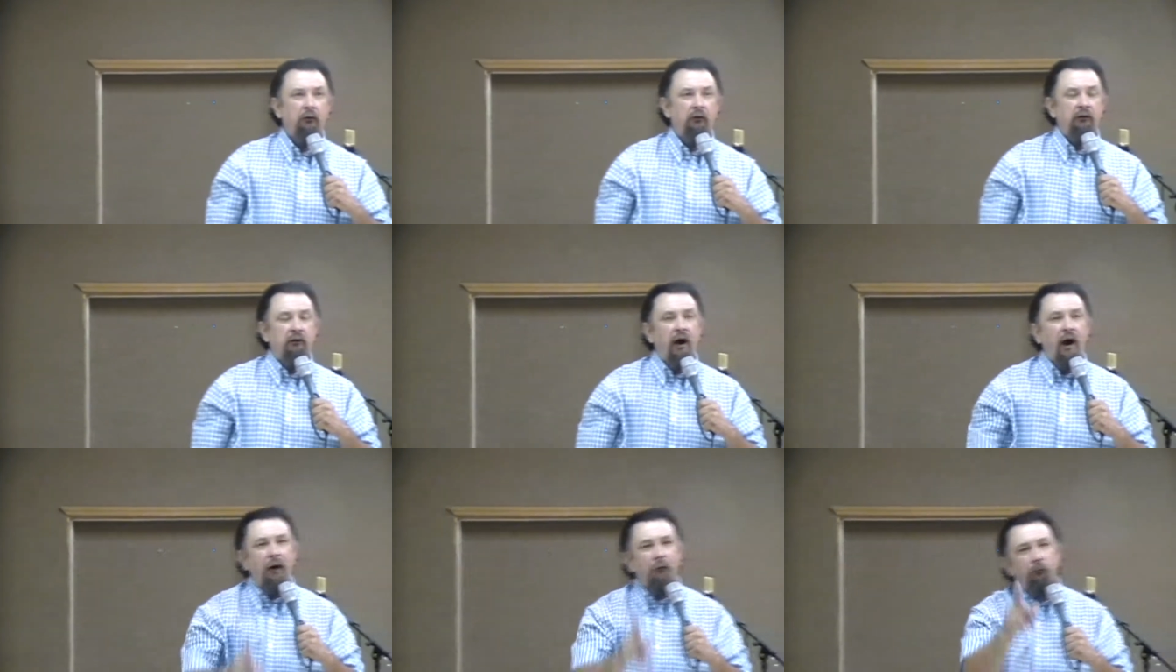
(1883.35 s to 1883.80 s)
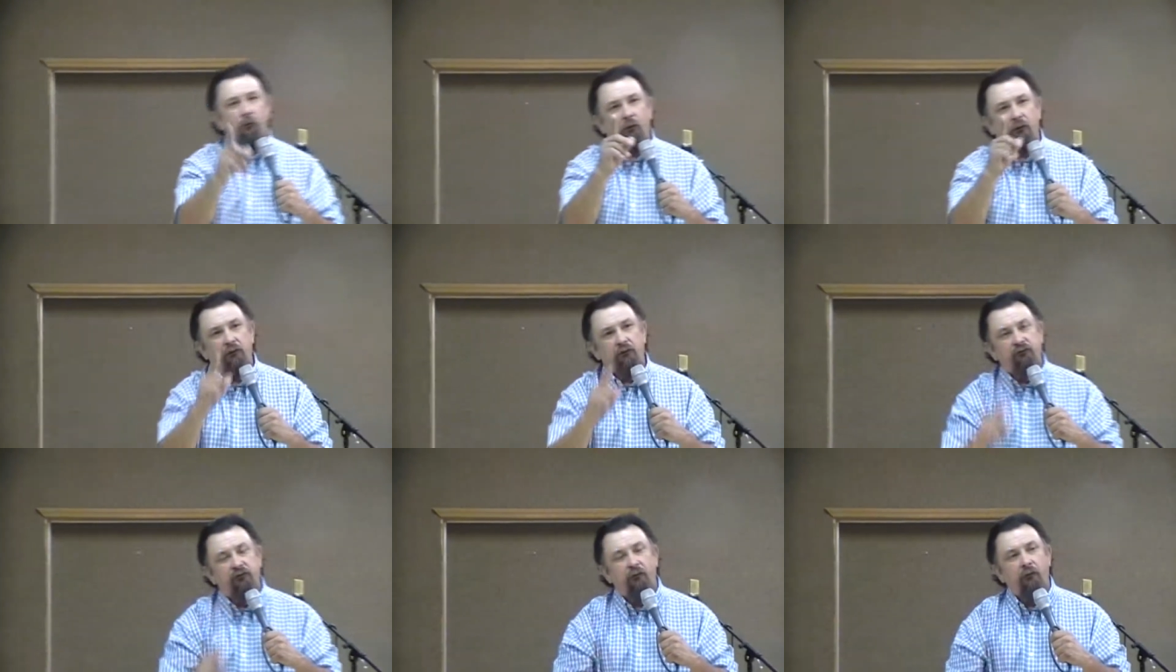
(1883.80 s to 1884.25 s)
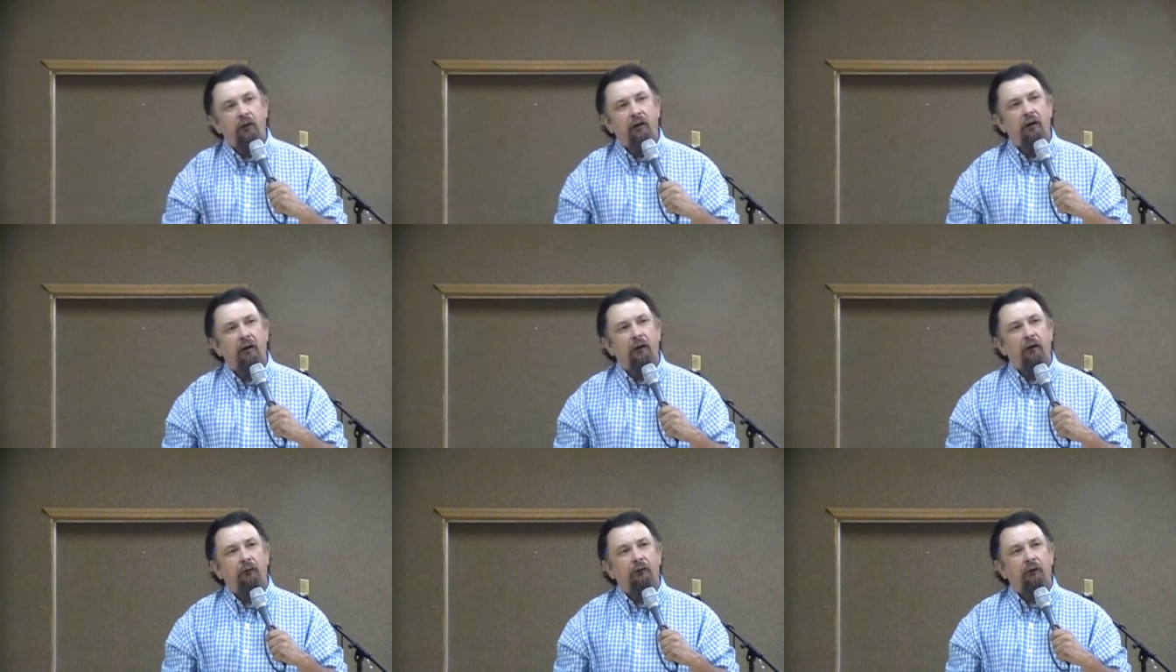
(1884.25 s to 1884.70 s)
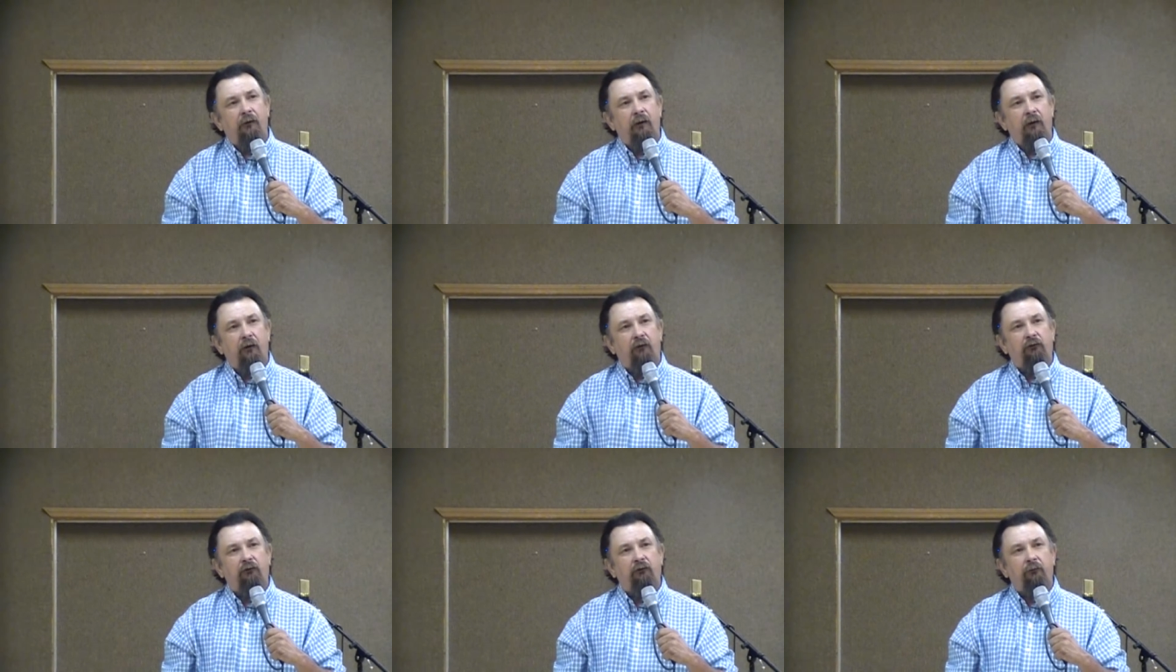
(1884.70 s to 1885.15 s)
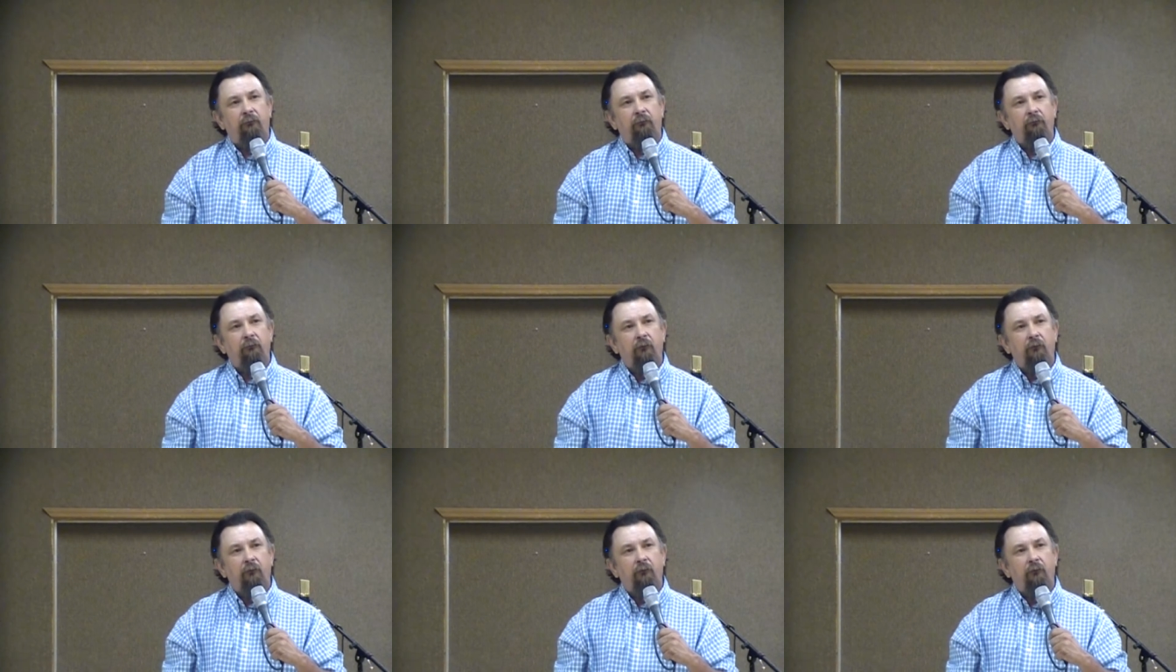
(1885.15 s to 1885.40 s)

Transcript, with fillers: And God wanted you to hear this.